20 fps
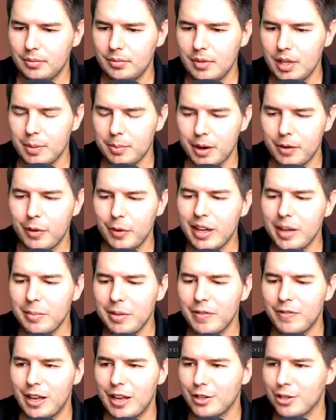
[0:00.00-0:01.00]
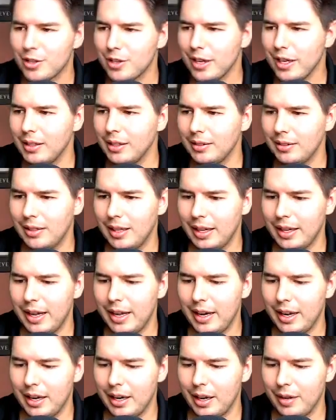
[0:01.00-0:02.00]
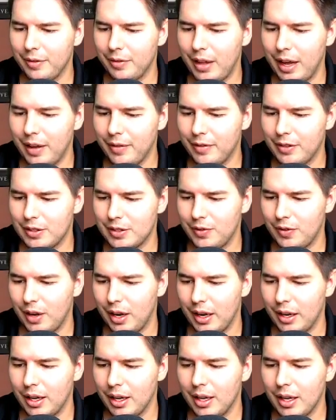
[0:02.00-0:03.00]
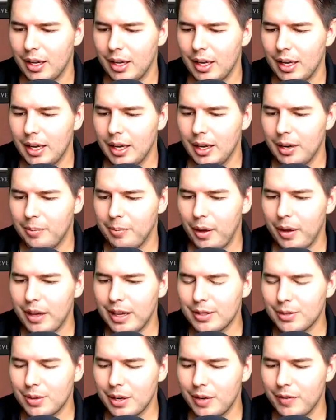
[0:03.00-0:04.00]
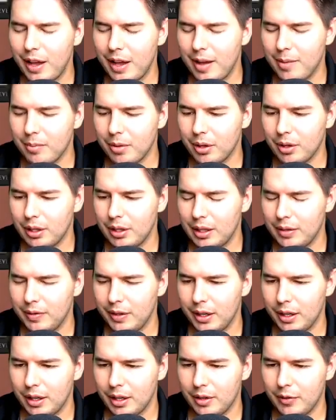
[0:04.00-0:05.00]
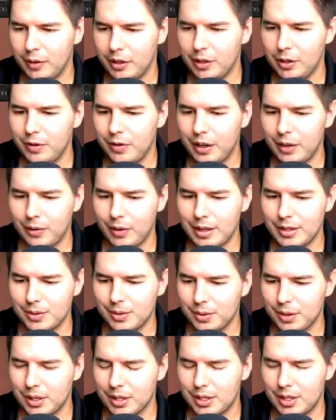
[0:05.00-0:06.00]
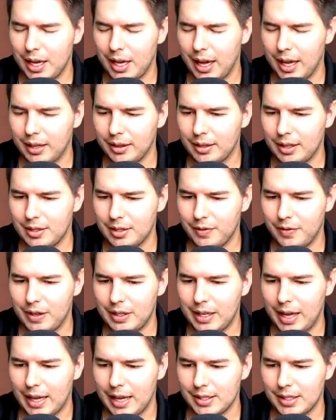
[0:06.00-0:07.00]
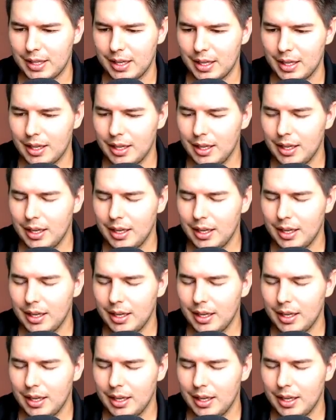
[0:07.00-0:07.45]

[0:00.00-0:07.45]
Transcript: But if we can be venturing and gaining enough life, it's fine. Probably gets rid of Embercleave here. If we do find a red source, yeah, it's fantastic.